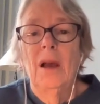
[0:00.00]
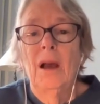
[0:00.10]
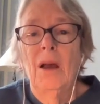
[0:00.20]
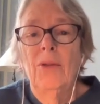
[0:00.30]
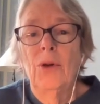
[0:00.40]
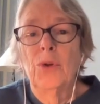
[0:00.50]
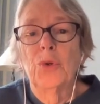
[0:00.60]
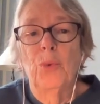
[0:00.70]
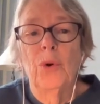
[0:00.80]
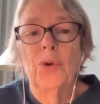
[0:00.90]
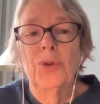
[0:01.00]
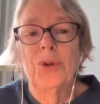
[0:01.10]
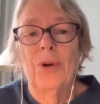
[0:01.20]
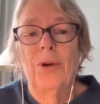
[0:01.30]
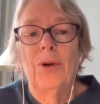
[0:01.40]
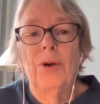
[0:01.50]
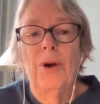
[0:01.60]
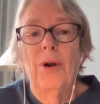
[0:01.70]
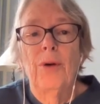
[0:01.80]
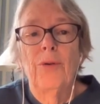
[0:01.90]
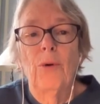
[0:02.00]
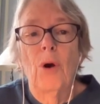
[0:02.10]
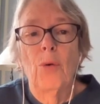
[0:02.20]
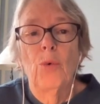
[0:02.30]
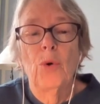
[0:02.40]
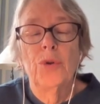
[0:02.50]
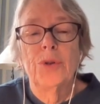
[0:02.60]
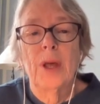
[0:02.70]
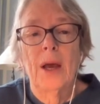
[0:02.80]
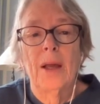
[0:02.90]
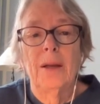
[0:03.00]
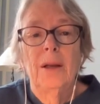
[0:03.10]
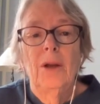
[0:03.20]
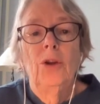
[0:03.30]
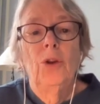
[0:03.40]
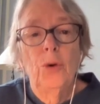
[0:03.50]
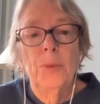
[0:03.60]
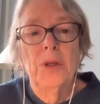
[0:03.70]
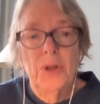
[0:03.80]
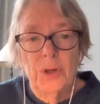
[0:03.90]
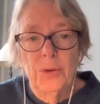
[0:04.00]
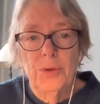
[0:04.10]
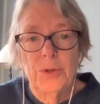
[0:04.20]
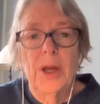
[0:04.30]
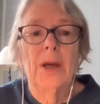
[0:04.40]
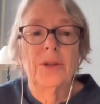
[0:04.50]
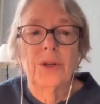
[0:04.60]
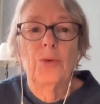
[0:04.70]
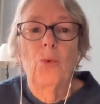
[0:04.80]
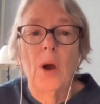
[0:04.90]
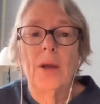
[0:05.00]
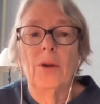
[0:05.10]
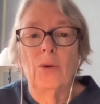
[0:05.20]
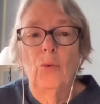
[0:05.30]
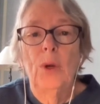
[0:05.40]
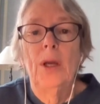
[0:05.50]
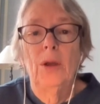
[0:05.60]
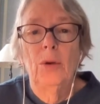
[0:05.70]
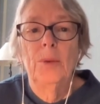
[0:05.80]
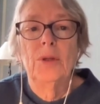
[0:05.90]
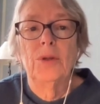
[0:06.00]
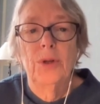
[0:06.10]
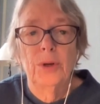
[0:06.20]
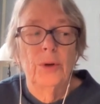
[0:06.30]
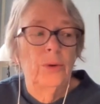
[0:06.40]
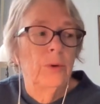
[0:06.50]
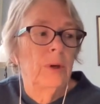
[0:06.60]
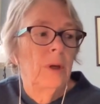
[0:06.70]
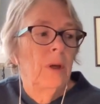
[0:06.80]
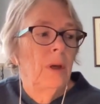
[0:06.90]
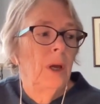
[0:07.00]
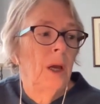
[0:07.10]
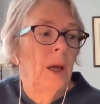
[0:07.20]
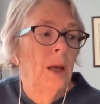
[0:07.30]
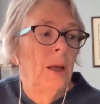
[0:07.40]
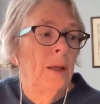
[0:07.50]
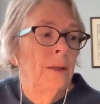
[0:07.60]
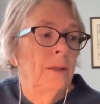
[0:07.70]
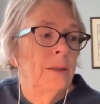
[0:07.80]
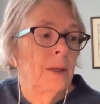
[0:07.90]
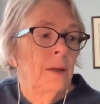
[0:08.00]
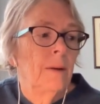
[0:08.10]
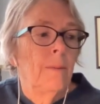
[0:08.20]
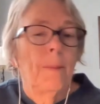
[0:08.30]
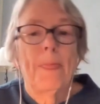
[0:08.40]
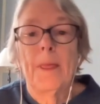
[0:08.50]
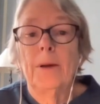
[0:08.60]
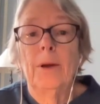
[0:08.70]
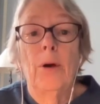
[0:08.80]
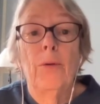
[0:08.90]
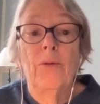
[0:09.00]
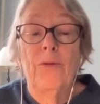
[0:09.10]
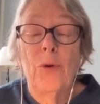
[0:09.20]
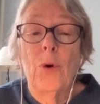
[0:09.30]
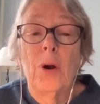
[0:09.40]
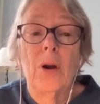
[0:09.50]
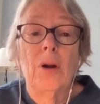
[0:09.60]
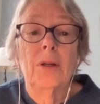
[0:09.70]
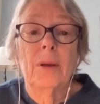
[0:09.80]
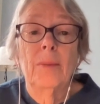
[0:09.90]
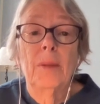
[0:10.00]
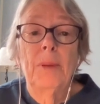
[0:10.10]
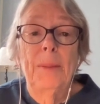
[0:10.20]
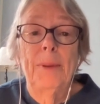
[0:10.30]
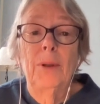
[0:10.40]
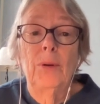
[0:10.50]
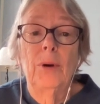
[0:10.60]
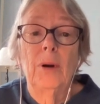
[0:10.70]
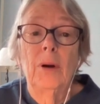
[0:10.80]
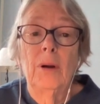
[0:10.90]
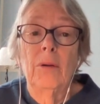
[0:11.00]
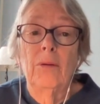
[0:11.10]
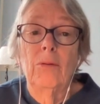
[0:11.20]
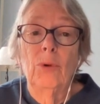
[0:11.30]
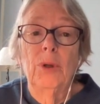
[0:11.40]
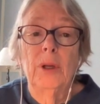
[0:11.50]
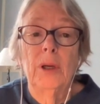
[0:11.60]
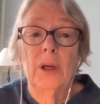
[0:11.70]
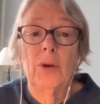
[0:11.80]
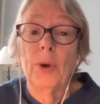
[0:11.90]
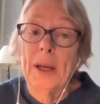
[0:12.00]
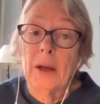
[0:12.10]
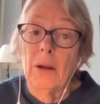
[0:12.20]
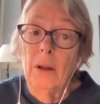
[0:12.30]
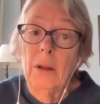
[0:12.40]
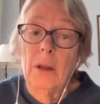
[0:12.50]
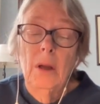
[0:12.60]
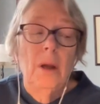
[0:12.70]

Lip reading: those words are words that humans use as to mm-hmm. what we humans do. And, you know, for some of the people who are really critical